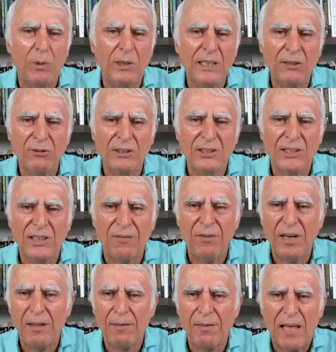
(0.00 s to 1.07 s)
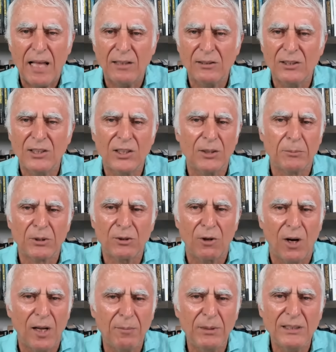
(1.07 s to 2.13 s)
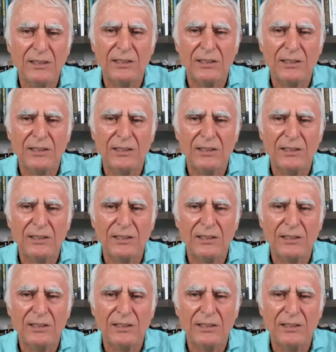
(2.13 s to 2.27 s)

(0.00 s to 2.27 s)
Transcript: 170,000 subscribers.